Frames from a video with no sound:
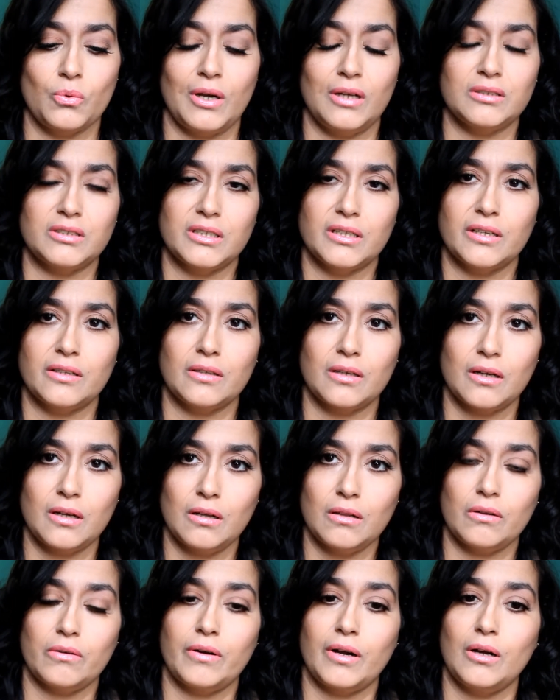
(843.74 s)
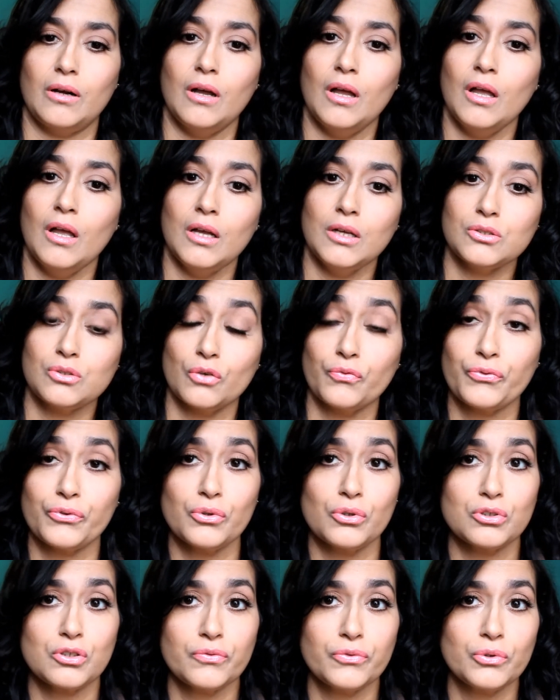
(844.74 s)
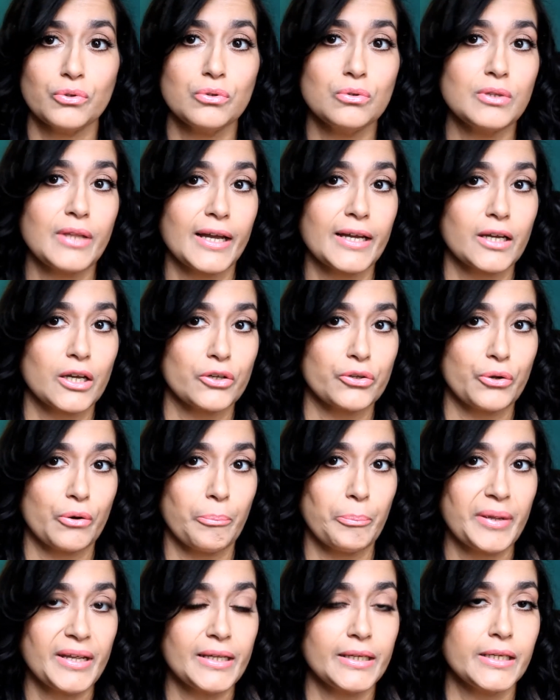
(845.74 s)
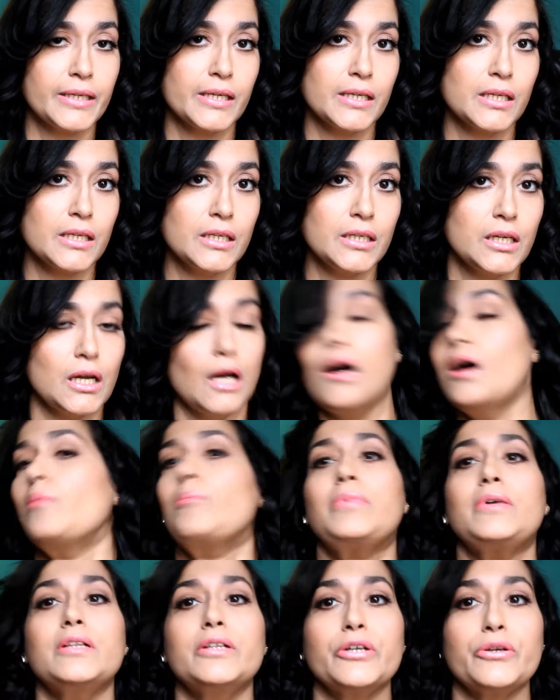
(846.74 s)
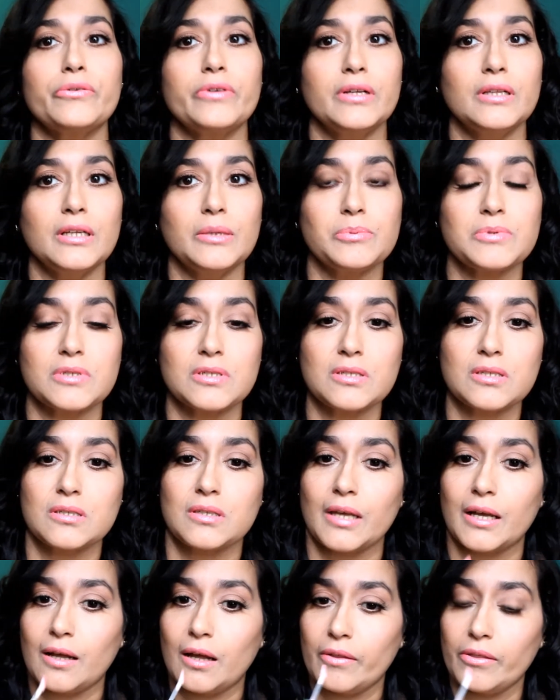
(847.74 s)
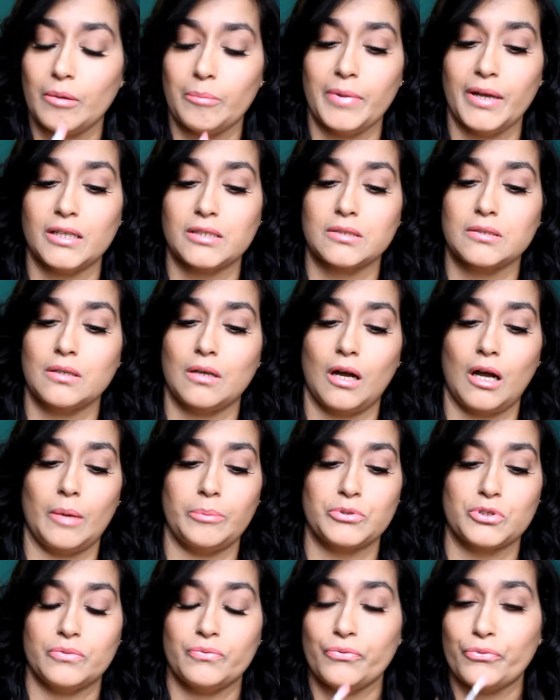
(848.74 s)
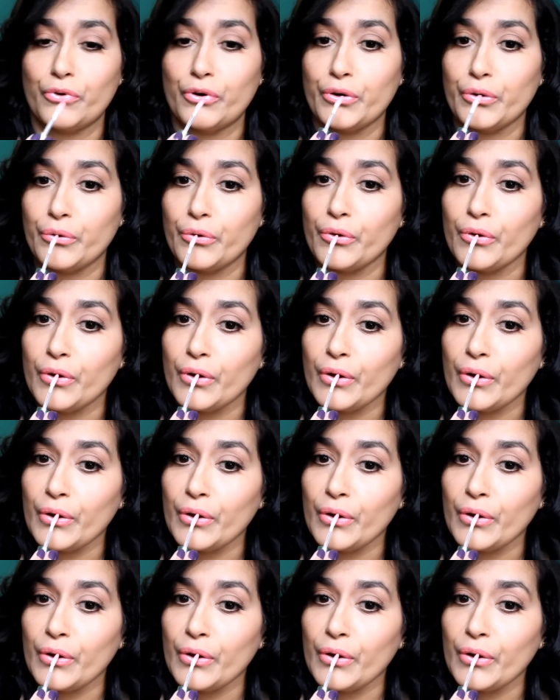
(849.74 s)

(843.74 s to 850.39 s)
a while to get the color out. So for those of you who like your pinky um, glittery lips, this is like the best option for you.